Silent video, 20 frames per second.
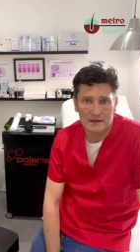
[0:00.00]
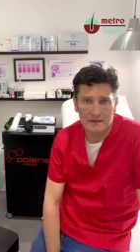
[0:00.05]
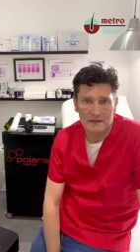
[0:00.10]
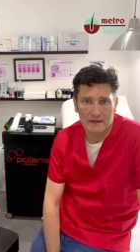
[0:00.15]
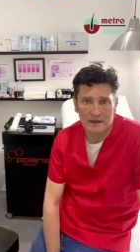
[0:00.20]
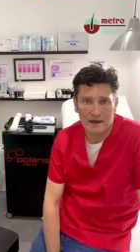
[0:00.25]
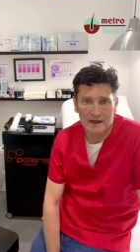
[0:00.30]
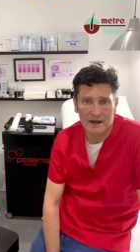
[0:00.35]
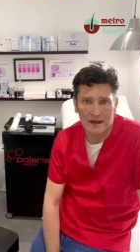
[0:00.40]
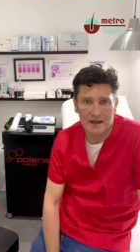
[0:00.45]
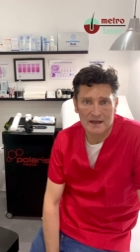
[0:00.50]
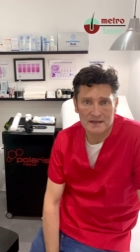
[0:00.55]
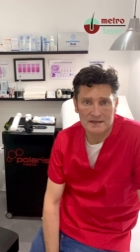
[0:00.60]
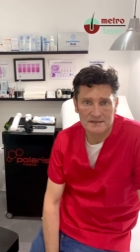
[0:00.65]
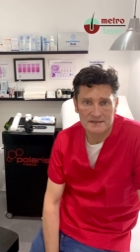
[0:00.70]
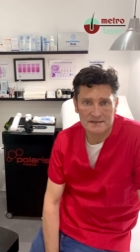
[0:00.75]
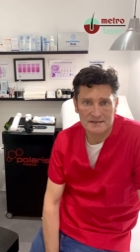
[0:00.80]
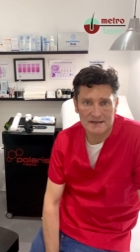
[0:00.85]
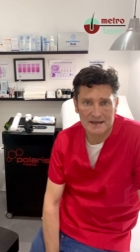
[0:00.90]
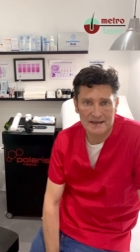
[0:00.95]
that
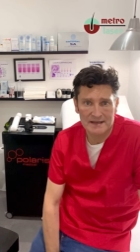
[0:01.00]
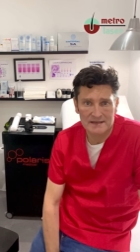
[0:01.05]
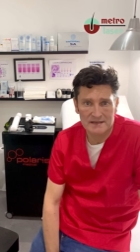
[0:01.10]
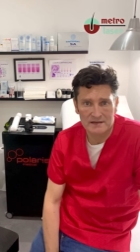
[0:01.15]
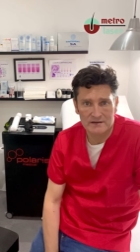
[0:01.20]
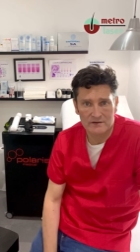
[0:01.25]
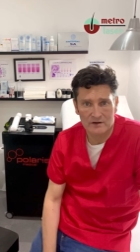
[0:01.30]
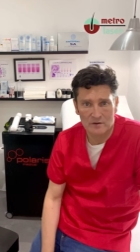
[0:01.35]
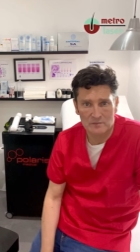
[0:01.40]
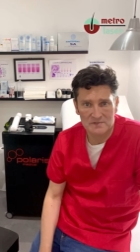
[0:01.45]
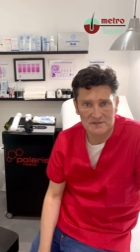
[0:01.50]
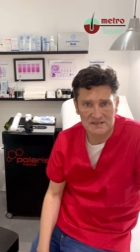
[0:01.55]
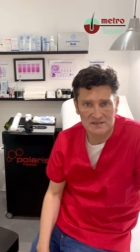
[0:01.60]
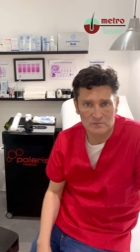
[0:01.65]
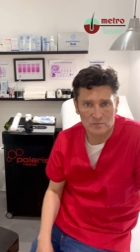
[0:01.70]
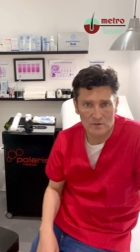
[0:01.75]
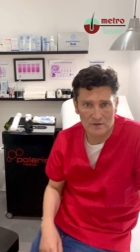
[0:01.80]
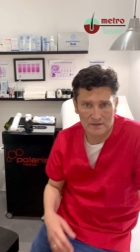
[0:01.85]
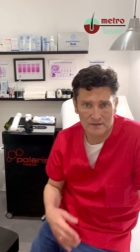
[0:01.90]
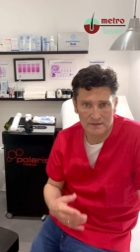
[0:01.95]
has interrupted
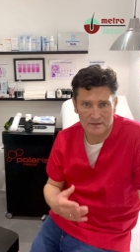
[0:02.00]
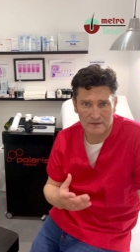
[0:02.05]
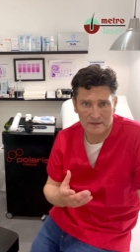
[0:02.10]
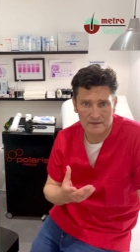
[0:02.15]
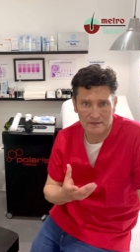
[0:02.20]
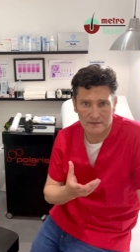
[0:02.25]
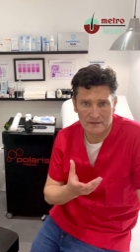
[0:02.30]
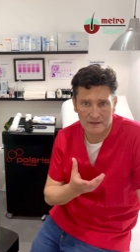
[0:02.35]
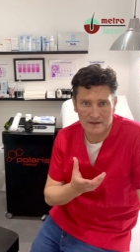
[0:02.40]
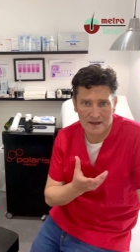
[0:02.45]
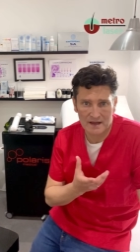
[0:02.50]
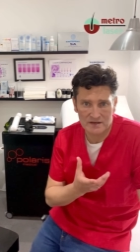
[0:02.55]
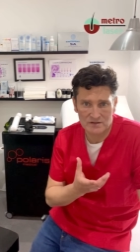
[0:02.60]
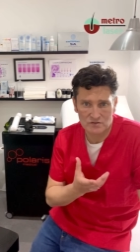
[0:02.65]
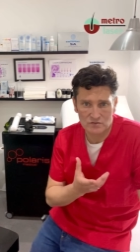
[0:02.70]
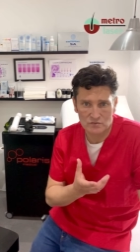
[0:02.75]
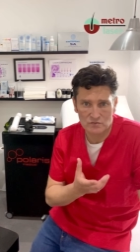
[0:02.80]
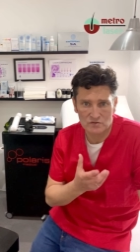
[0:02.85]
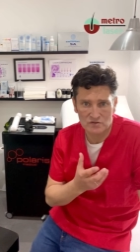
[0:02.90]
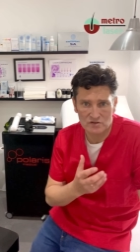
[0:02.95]
with the
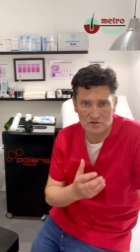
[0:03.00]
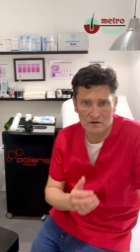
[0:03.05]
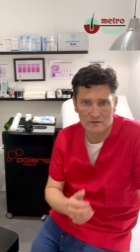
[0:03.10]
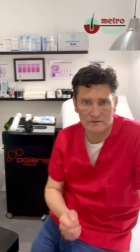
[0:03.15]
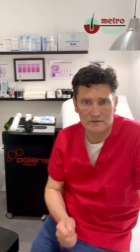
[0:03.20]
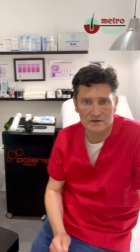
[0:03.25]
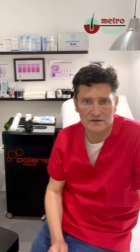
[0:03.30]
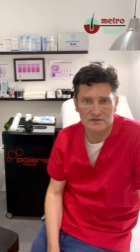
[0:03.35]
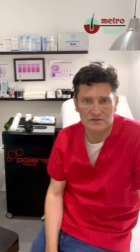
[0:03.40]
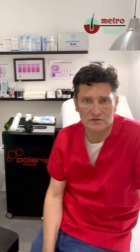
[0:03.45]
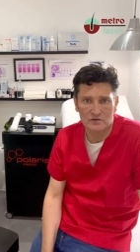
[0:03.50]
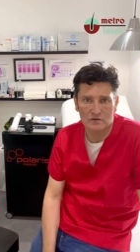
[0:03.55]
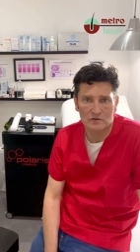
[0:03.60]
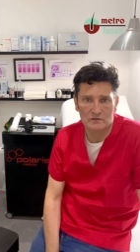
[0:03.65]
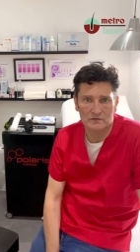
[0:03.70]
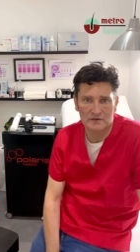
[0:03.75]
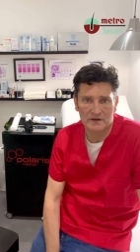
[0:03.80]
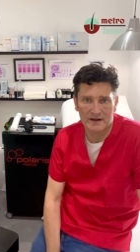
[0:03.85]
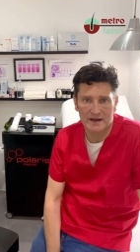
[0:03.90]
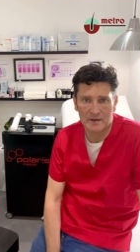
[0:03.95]
actual surface
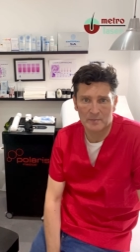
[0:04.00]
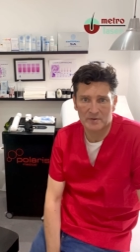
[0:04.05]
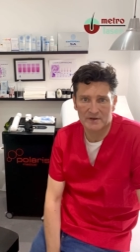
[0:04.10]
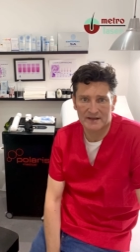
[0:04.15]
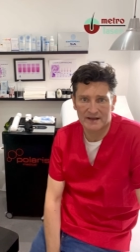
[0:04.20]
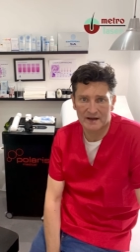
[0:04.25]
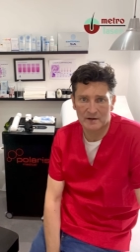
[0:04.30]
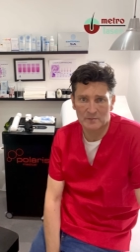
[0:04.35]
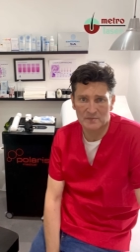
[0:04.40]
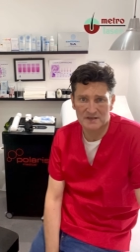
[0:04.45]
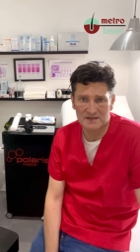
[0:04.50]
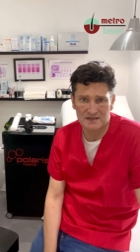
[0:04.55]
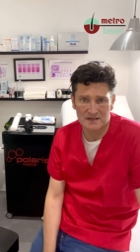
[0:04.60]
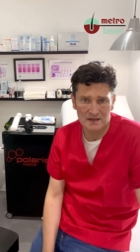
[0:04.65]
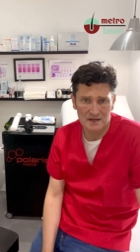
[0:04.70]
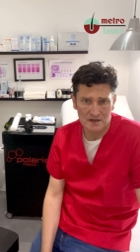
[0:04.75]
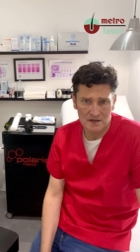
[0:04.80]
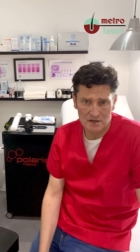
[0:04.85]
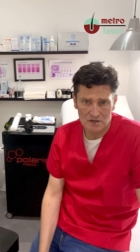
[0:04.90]
of your epidermis.